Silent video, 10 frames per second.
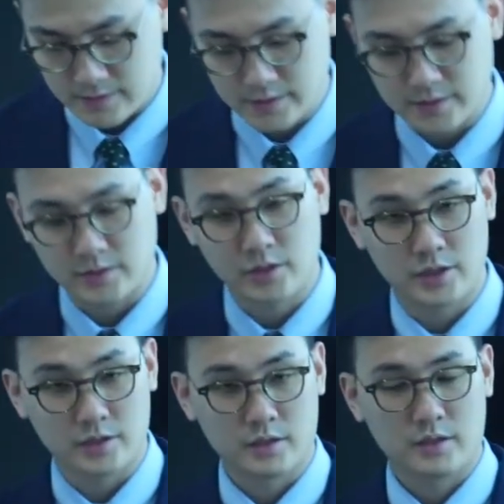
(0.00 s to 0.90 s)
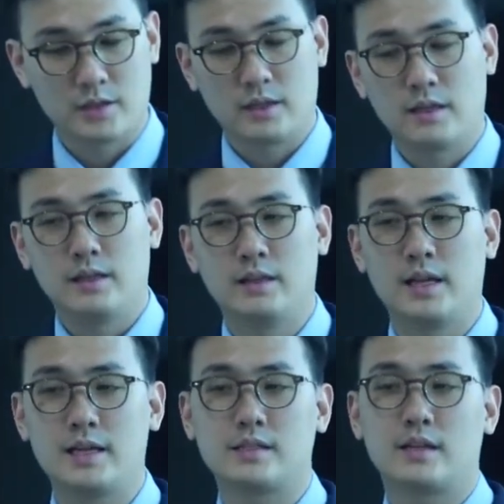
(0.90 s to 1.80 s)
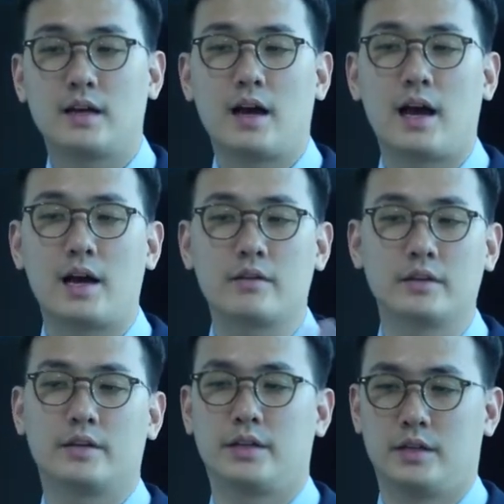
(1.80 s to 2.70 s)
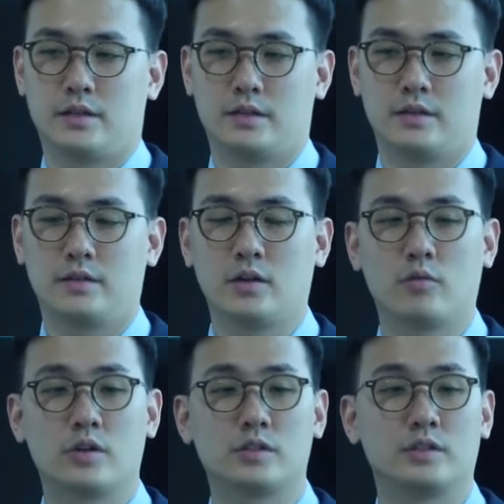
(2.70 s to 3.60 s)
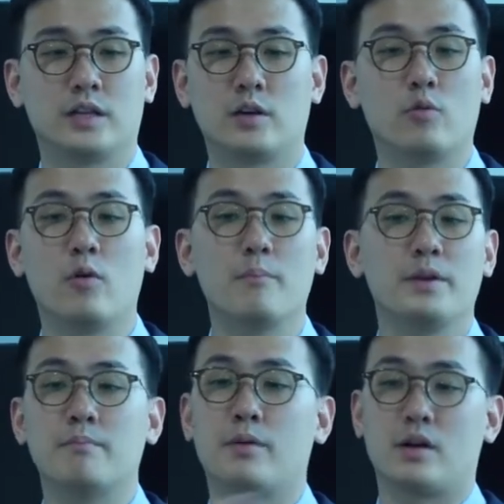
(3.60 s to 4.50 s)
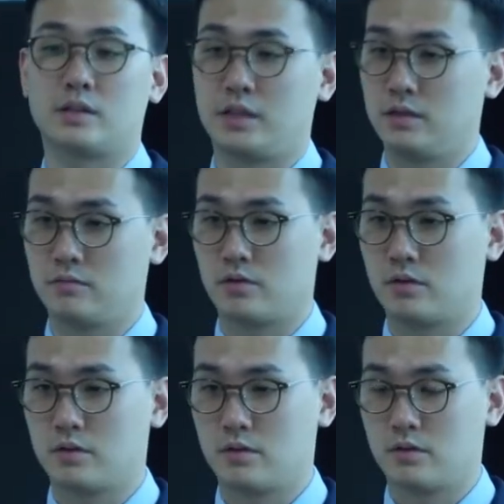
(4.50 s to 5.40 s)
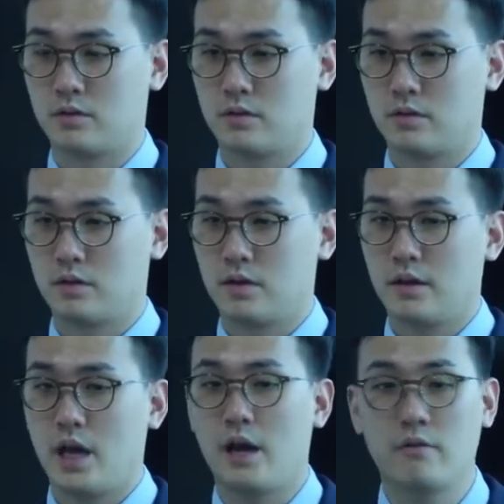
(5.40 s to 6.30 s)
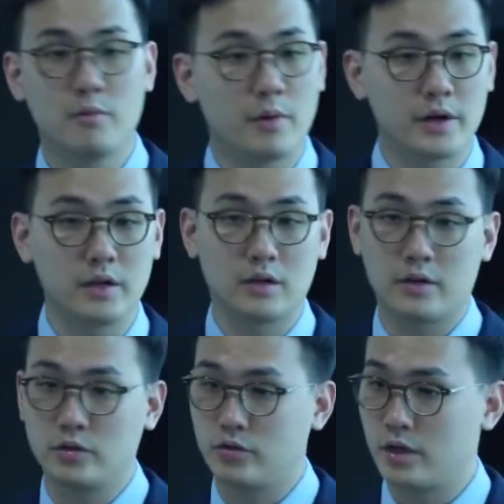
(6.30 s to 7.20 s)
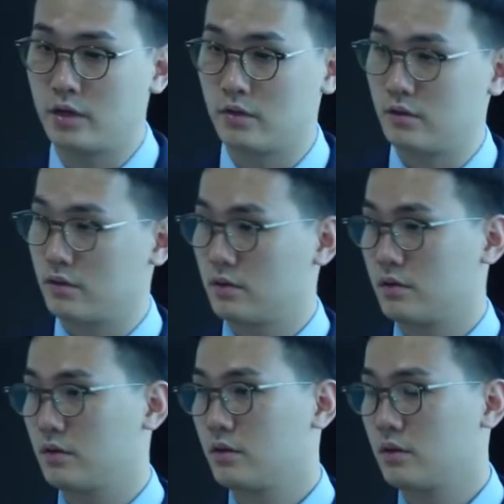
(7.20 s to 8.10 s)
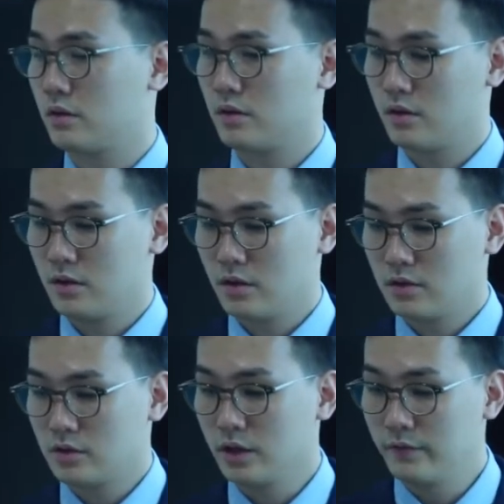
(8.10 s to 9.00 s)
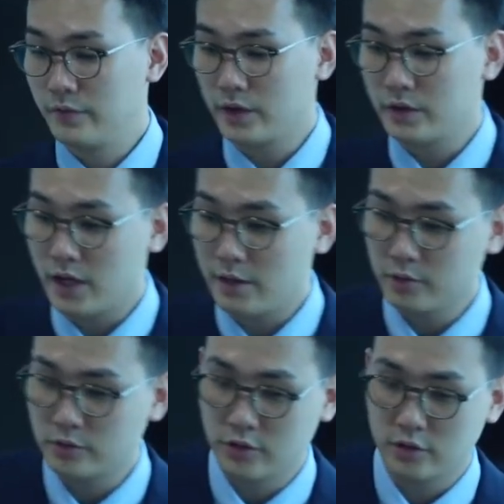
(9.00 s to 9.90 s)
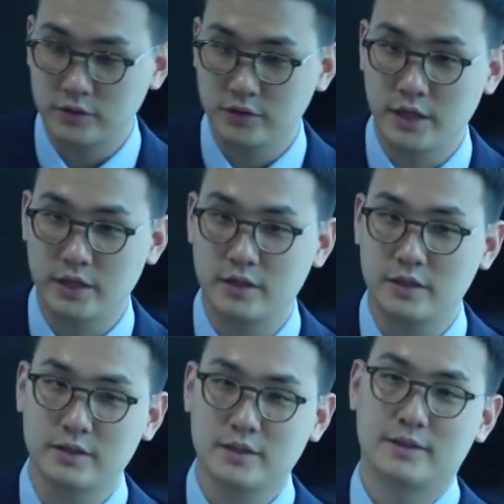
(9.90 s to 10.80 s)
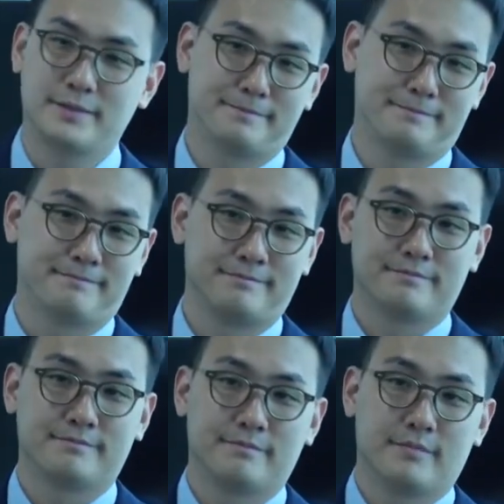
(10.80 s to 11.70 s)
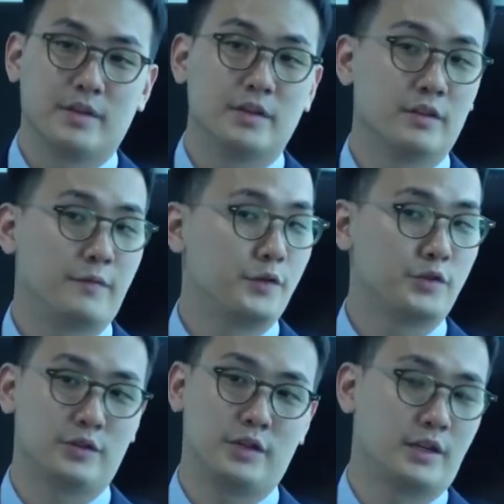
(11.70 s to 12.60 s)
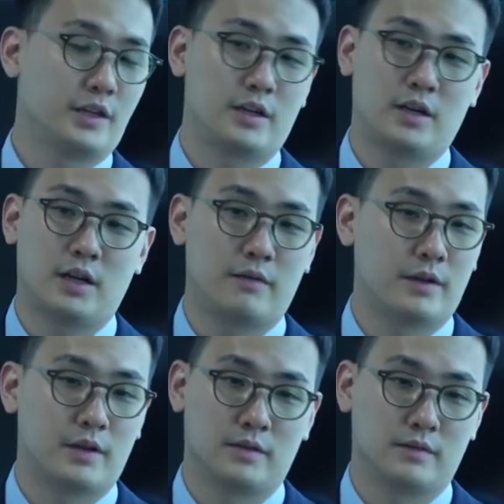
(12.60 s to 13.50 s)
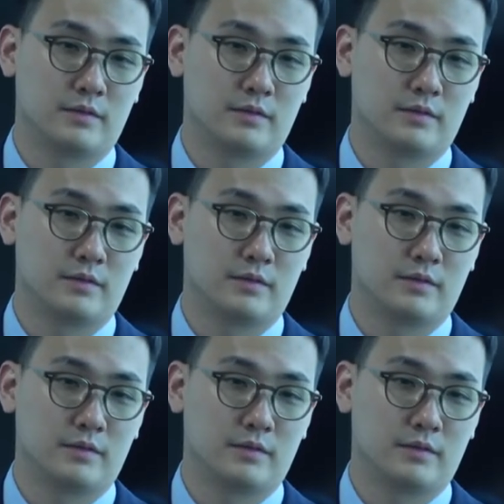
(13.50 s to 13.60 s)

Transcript: Third, less hierarchy. In other words, there won't be boss anymore. Everybody going together. So if they're not able to go together, in the future they cannot have a